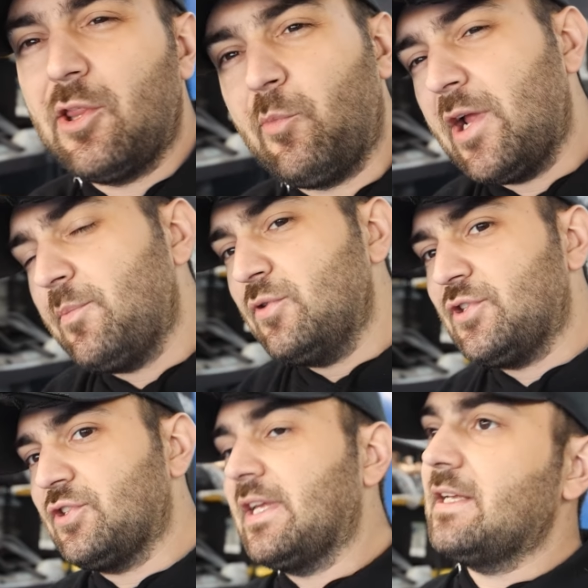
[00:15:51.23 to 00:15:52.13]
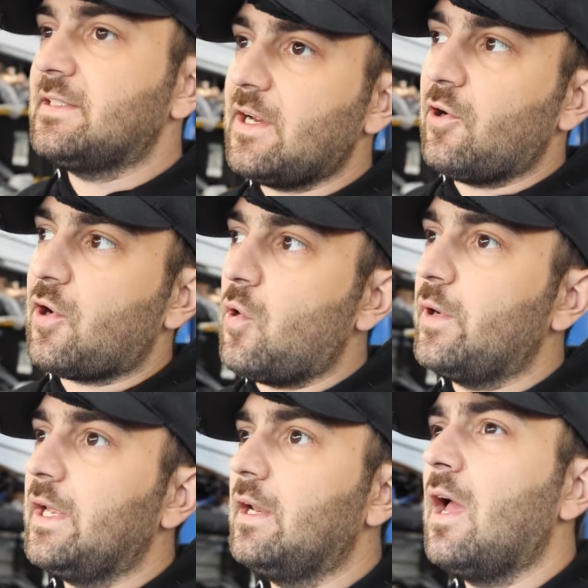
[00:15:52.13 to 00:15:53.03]
The brake booster is getting
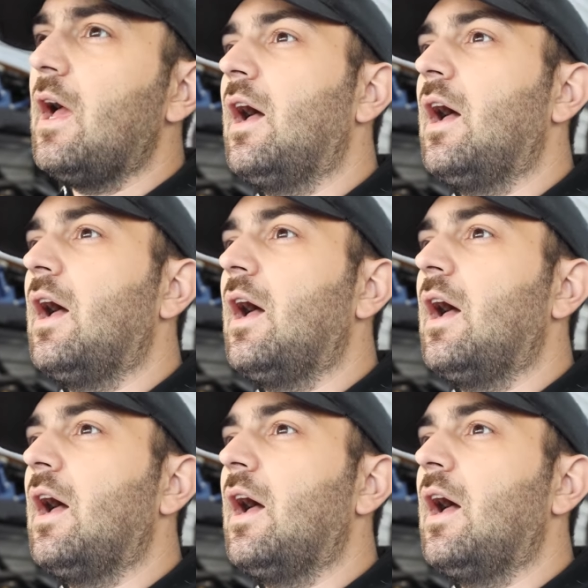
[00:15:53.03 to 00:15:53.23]
Cerakoted,